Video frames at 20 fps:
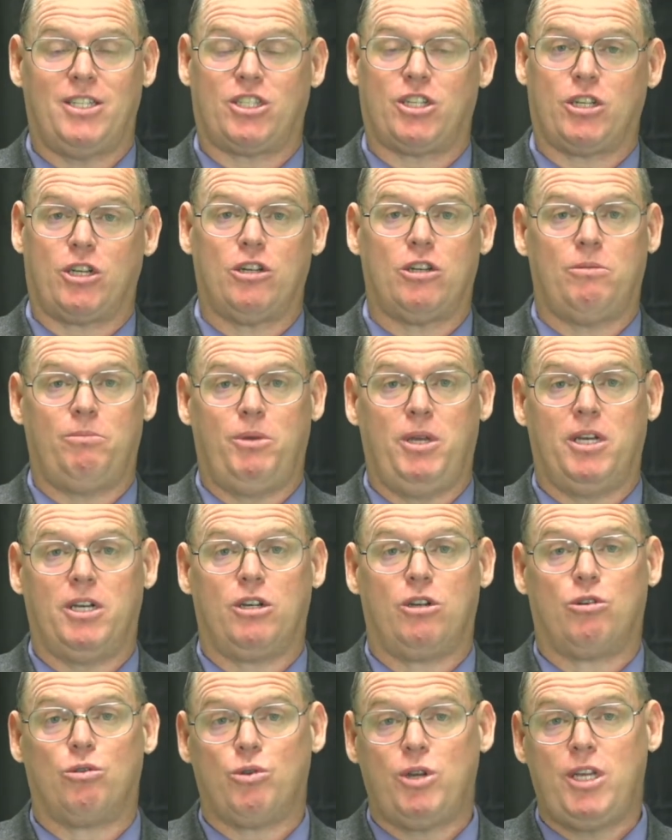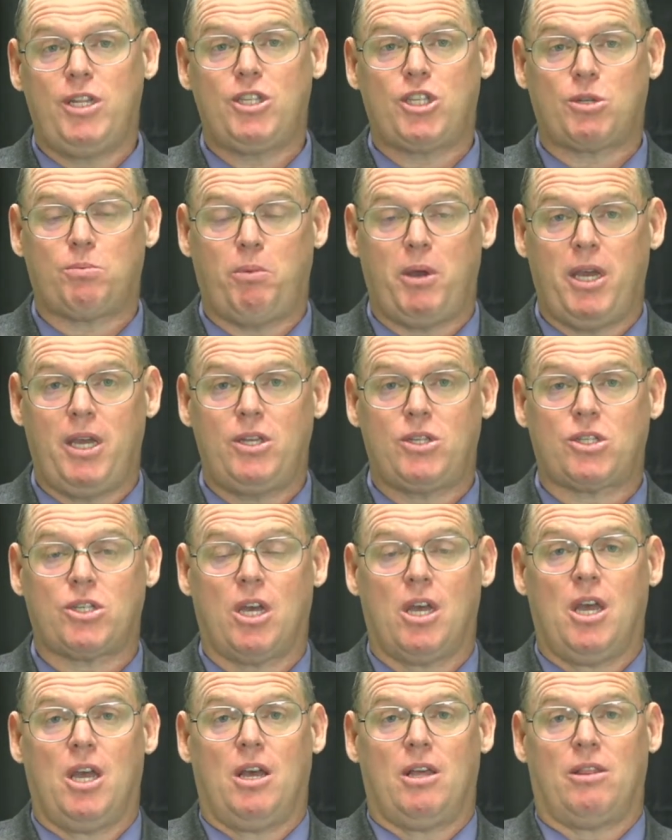It's going to be a green
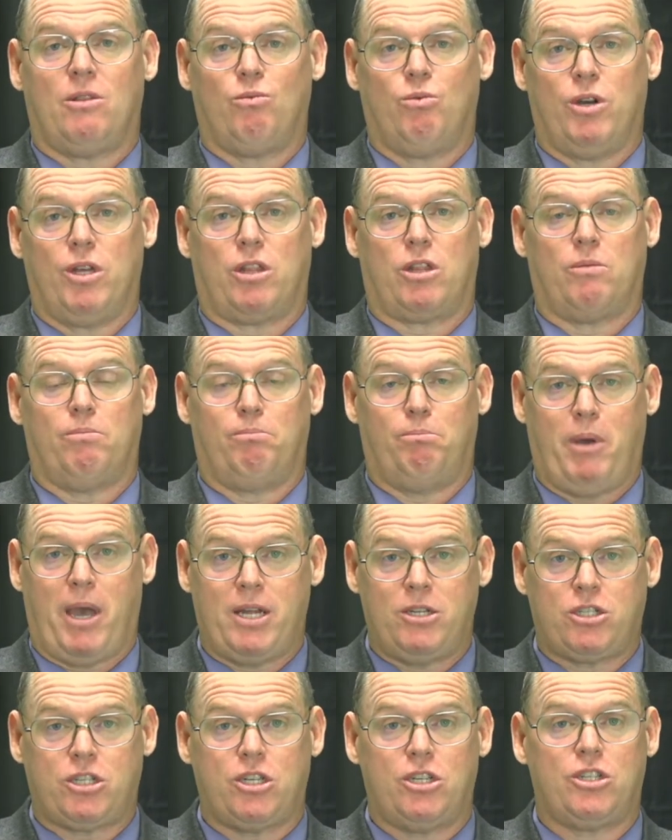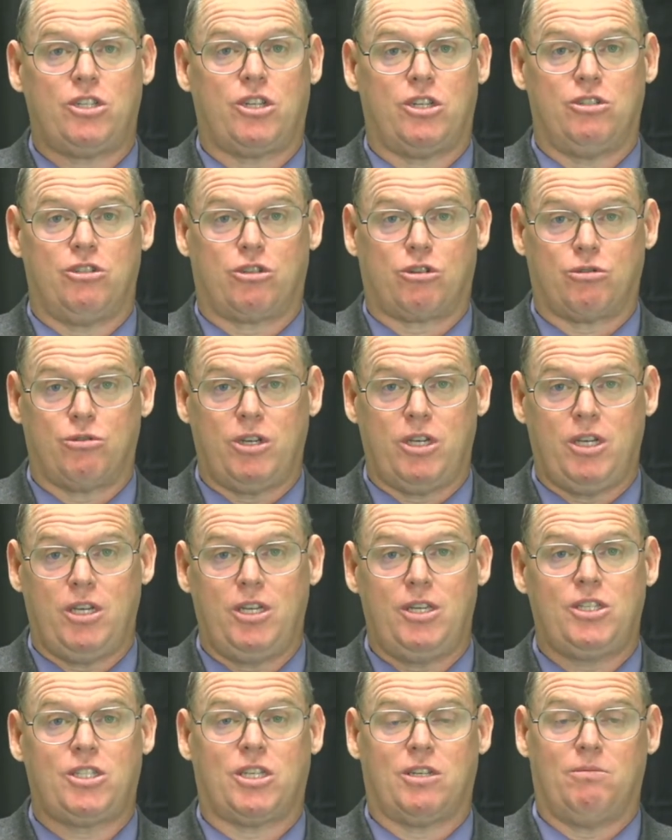space with benches and
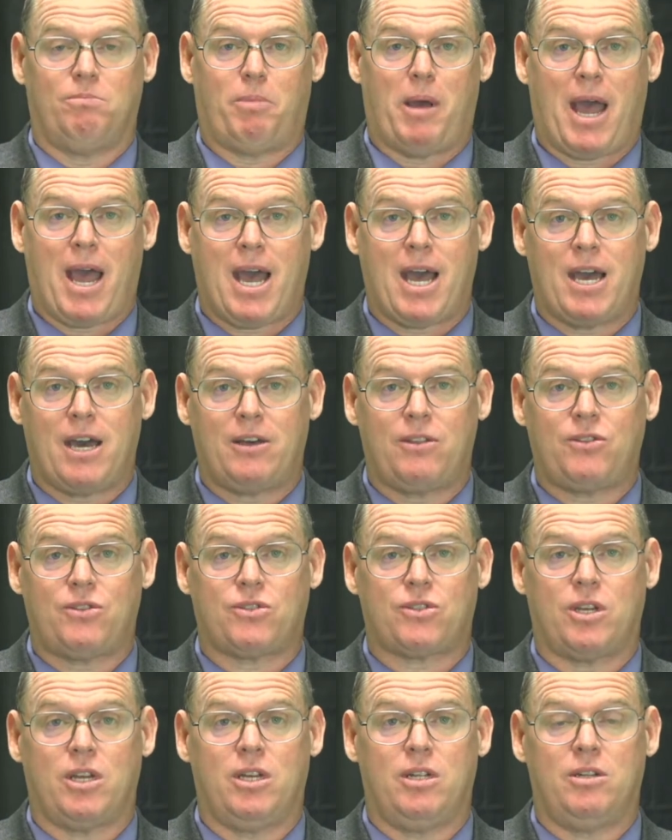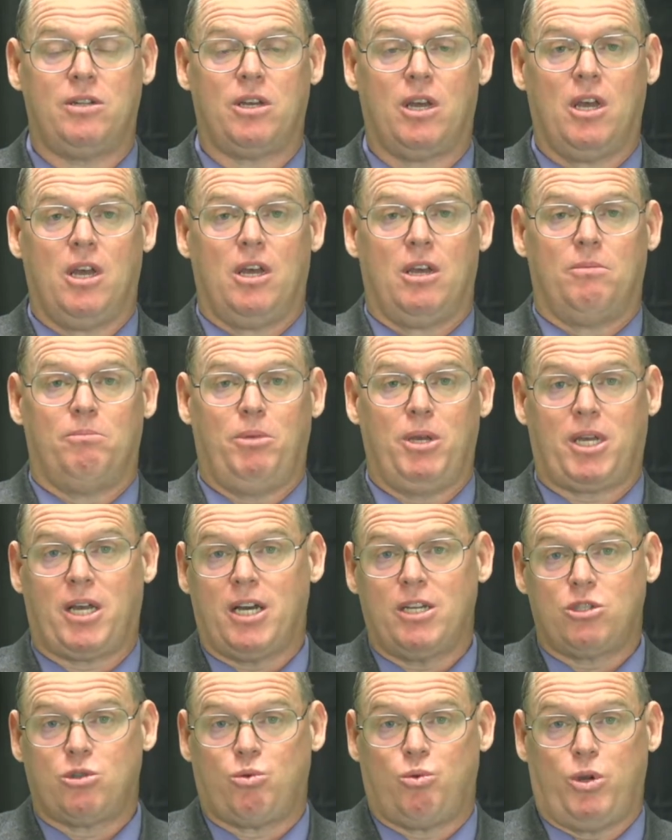trees and paths. And
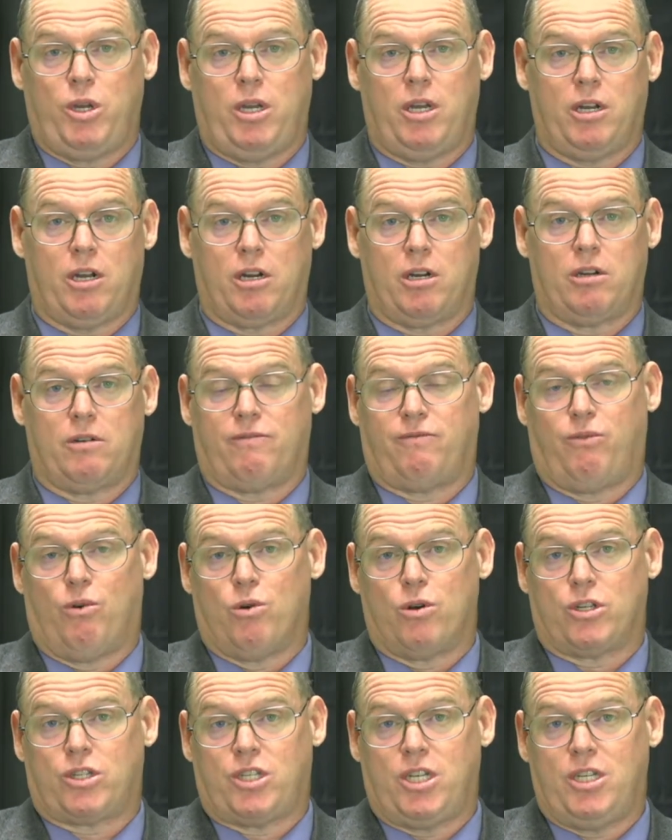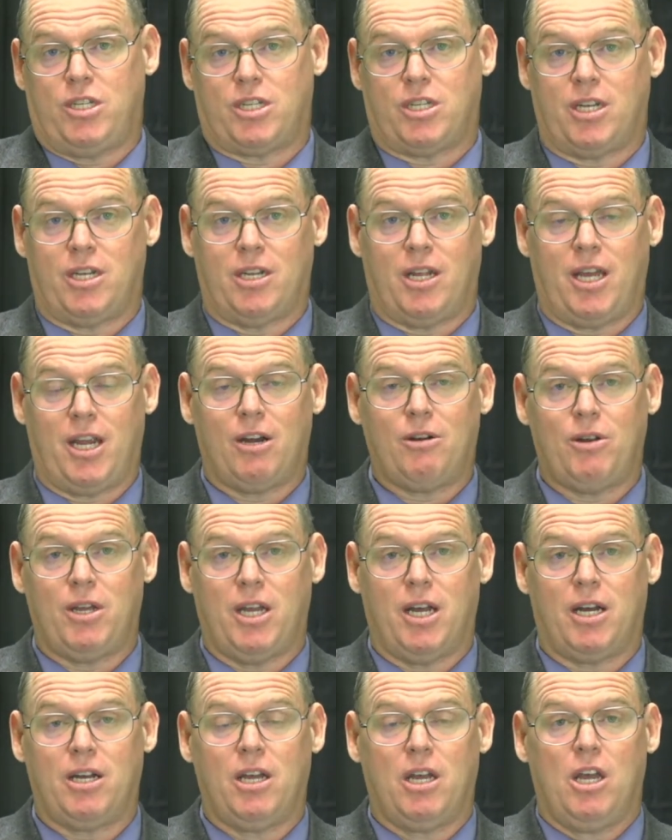because we are four-season
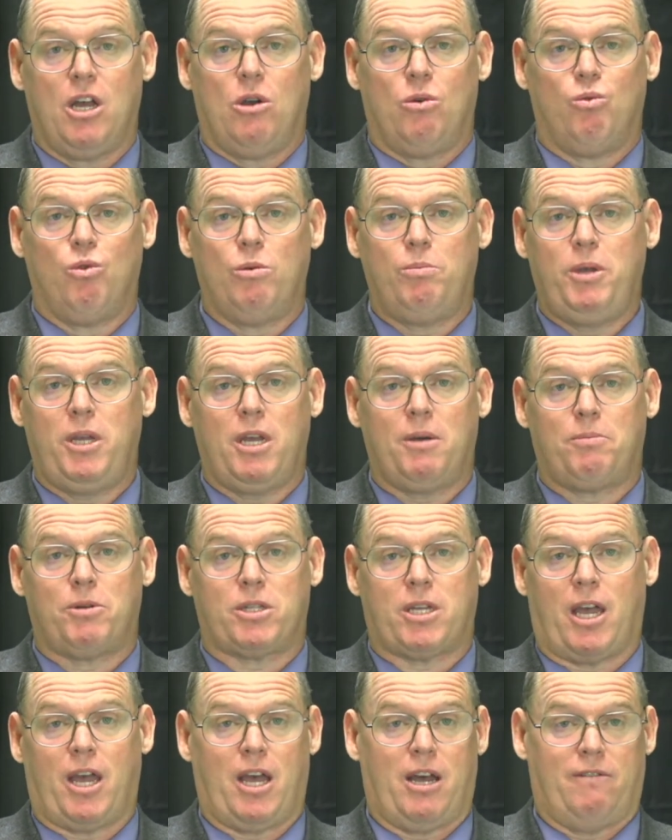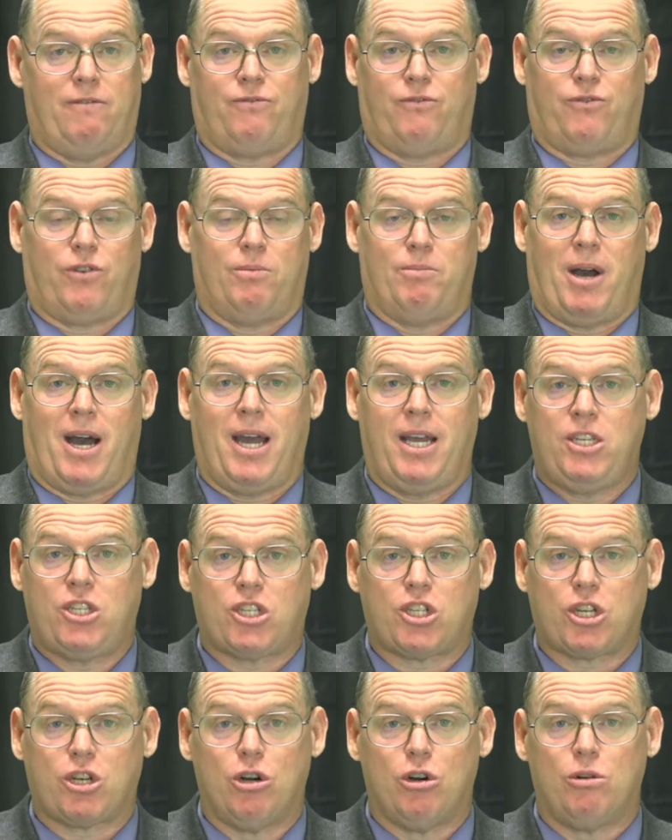area, we'll be able to have from
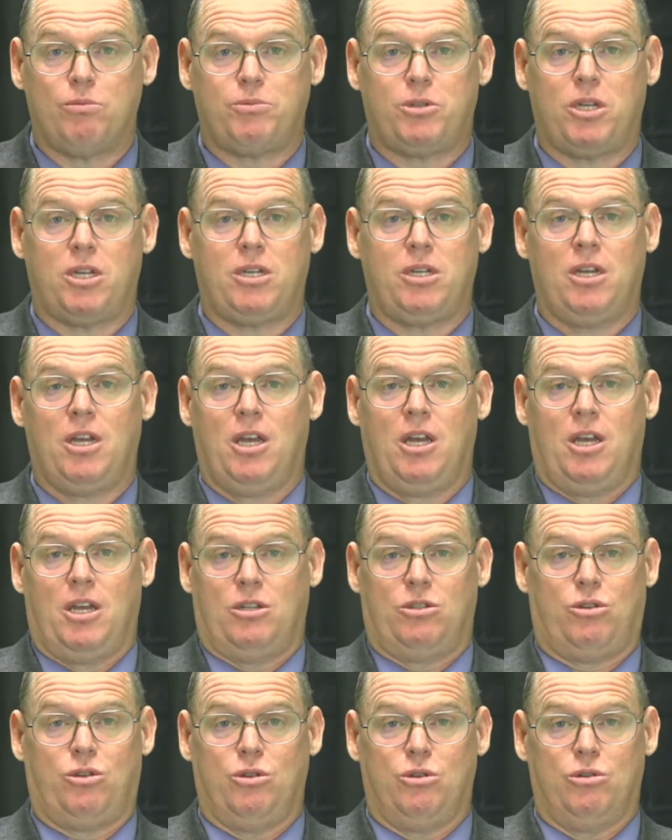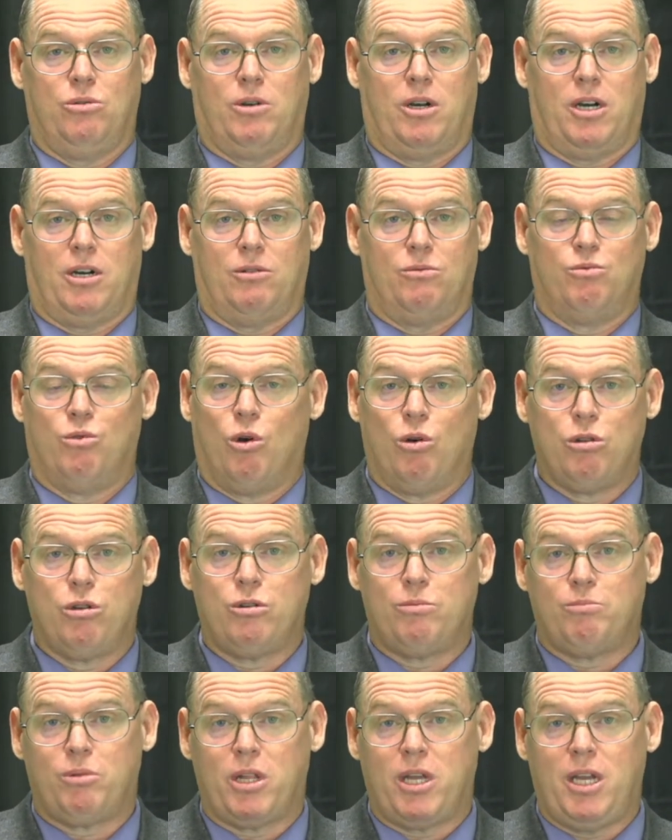ice sculpting to
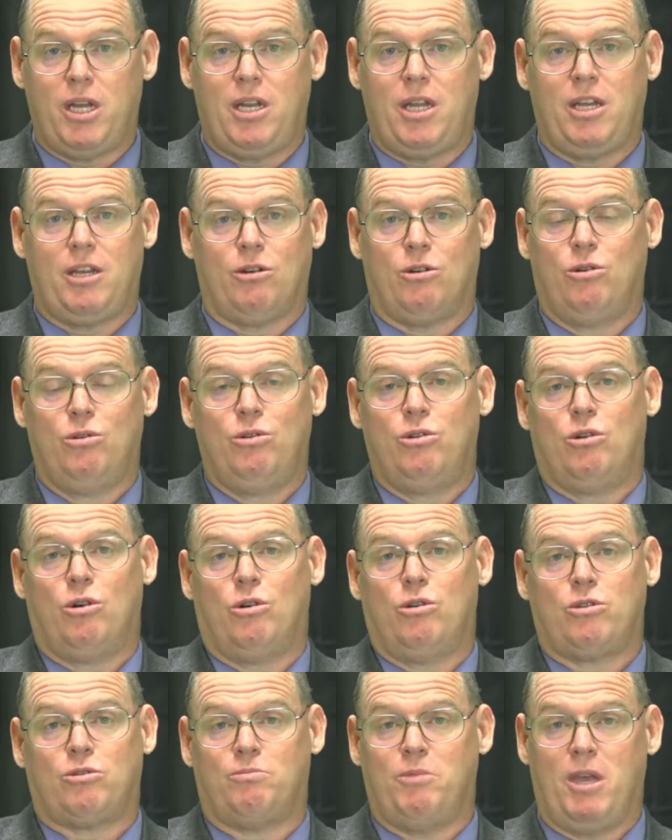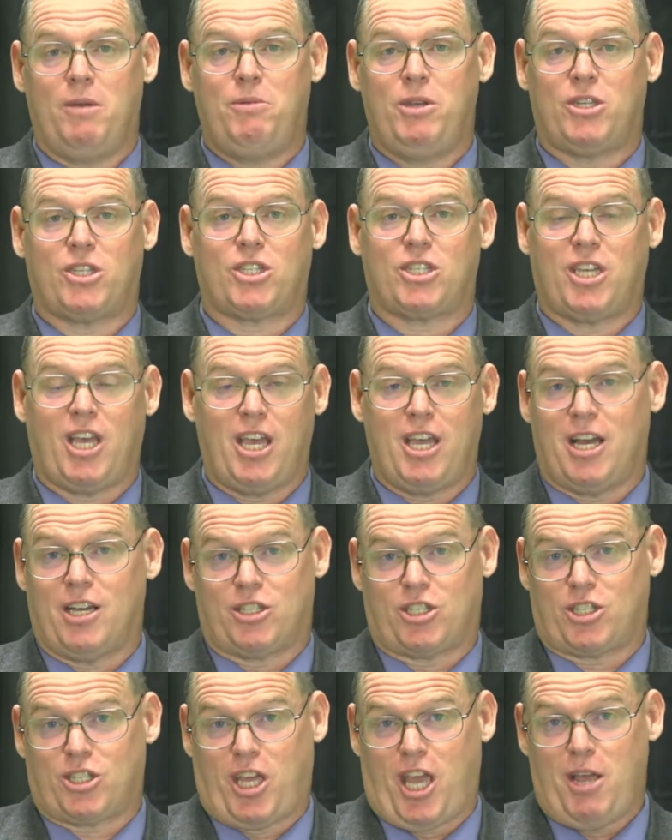rollerblading, who knows, maybe
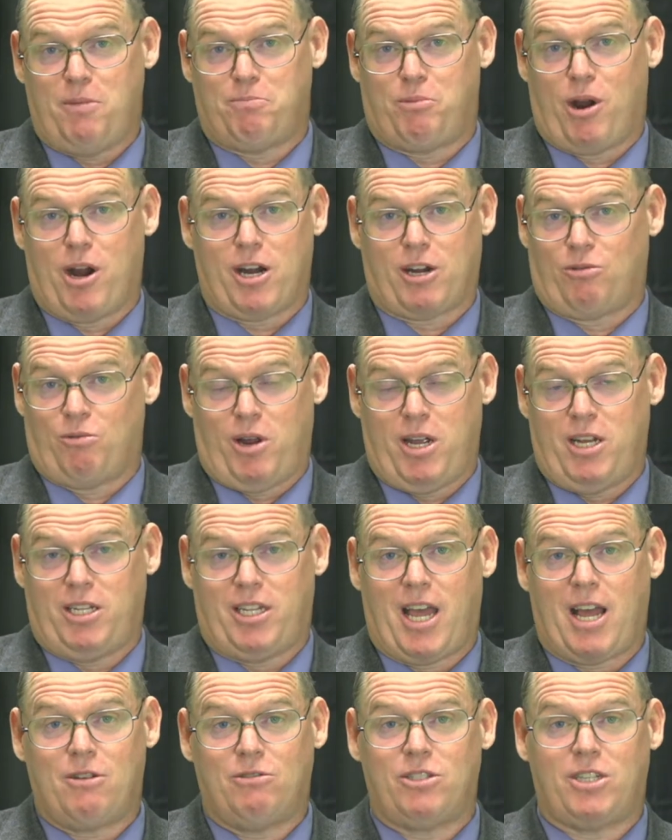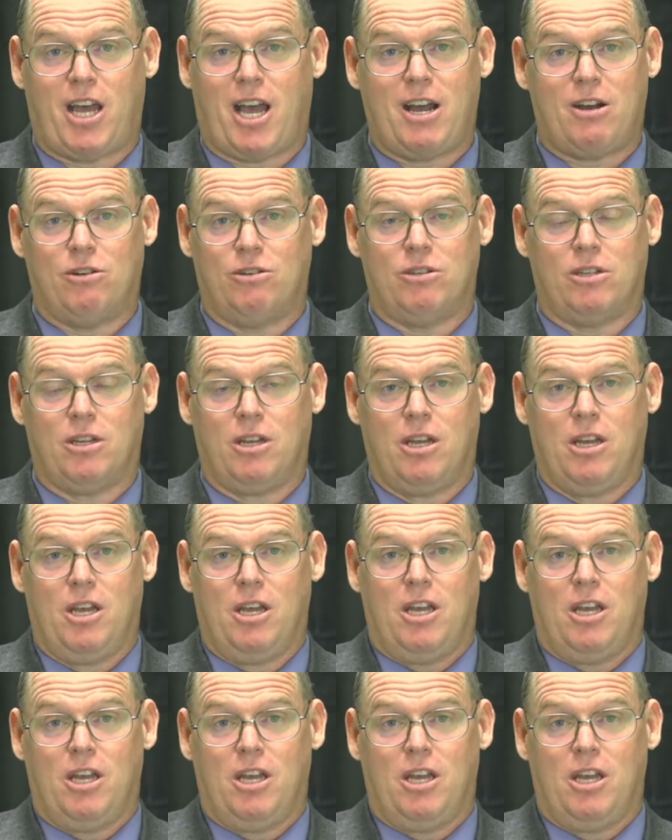a skate park right downtown.